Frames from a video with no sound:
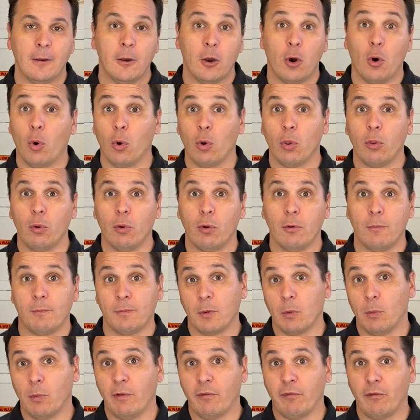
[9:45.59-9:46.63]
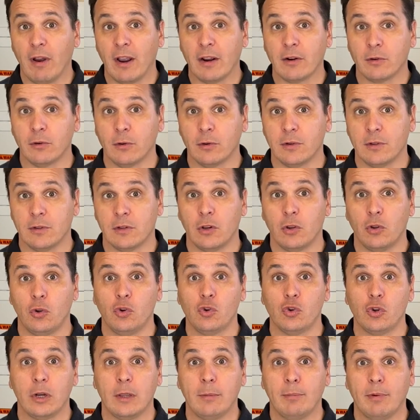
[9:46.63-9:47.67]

although refractors usually